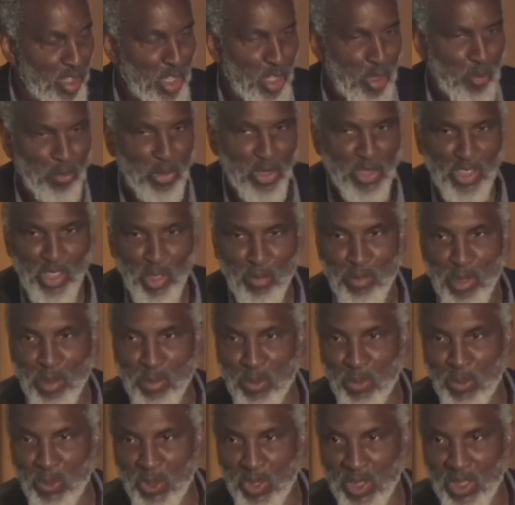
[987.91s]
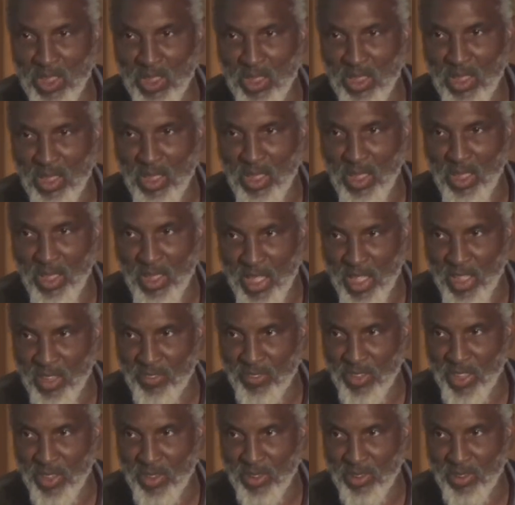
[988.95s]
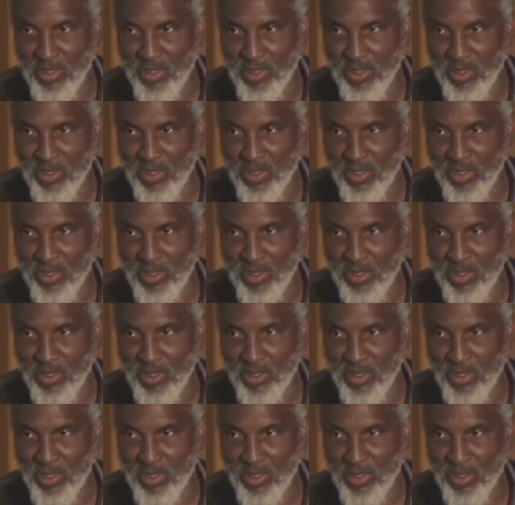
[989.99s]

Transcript: but some people will need an elevator.